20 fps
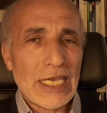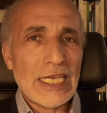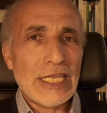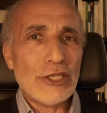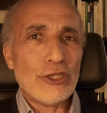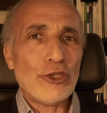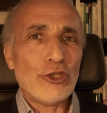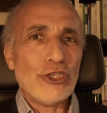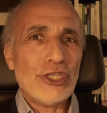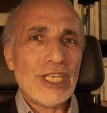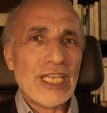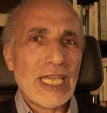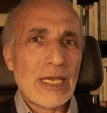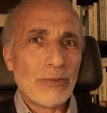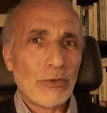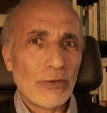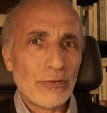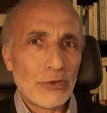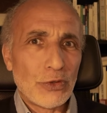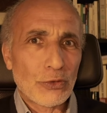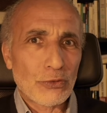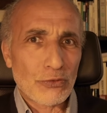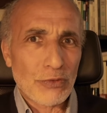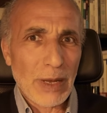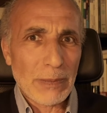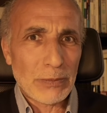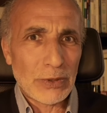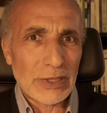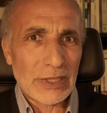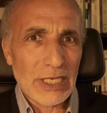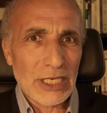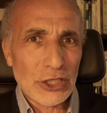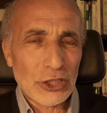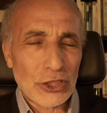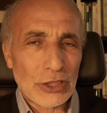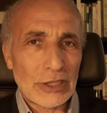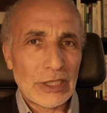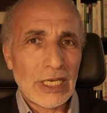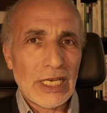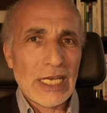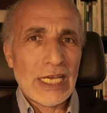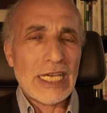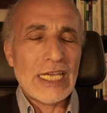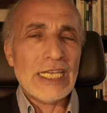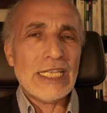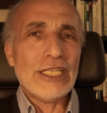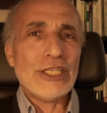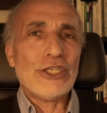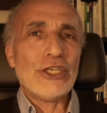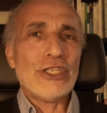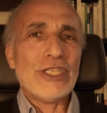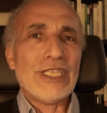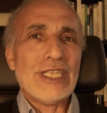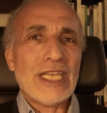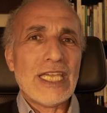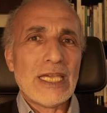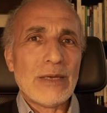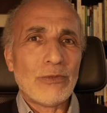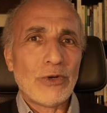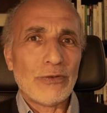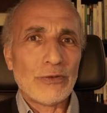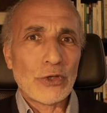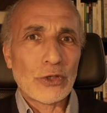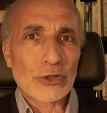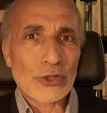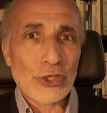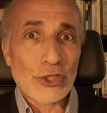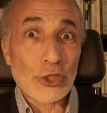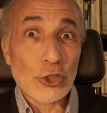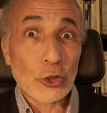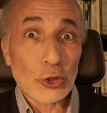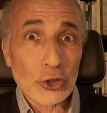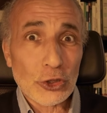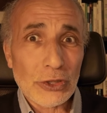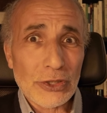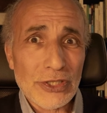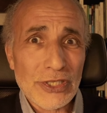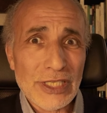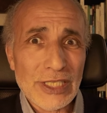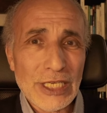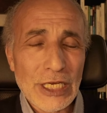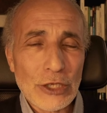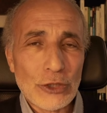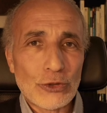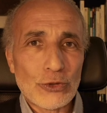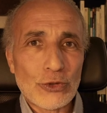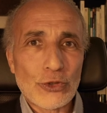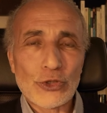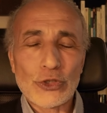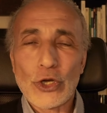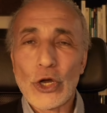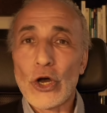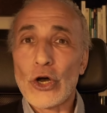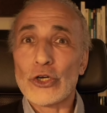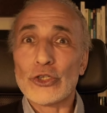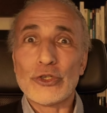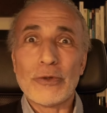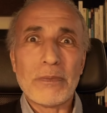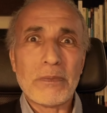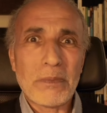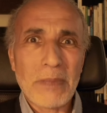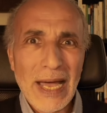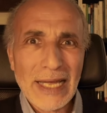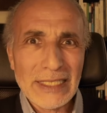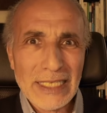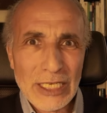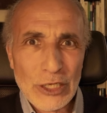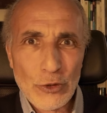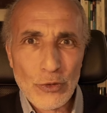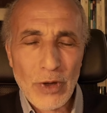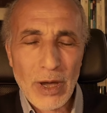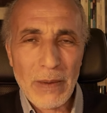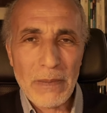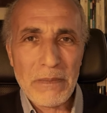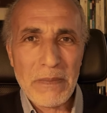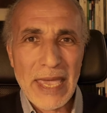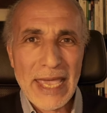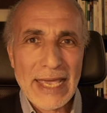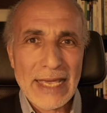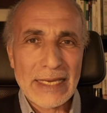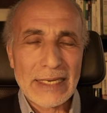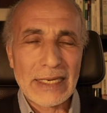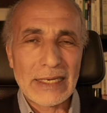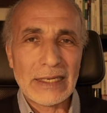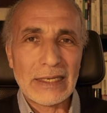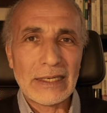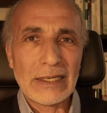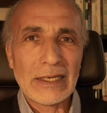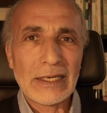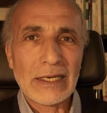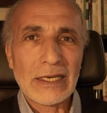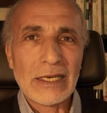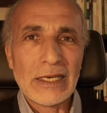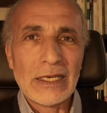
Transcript: in the name of your reputation, in the name of your social status or the money you are making,